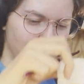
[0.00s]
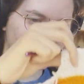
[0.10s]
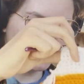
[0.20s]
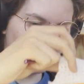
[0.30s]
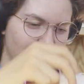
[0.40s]

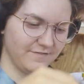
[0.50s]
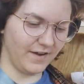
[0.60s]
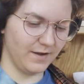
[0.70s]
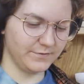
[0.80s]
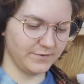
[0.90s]
because my
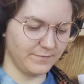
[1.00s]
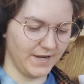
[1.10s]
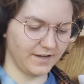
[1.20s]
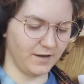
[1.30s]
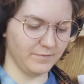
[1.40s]
vibes with
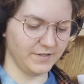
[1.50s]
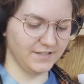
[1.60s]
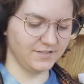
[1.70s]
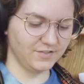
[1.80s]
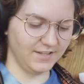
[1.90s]
my
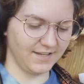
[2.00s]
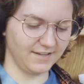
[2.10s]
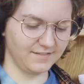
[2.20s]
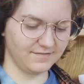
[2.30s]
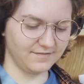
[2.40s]
accompanist are like
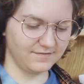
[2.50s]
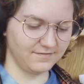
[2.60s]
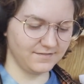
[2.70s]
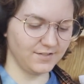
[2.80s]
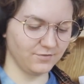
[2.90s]

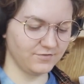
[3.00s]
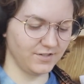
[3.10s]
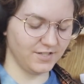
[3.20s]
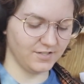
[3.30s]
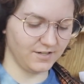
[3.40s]
so
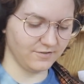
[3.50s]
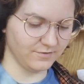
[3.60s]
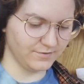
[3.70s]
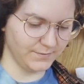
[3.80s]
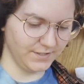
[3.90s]
strange. I don't know,
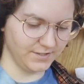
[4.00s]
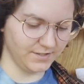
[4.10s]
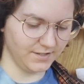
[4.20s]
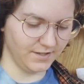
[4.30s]
it's weird.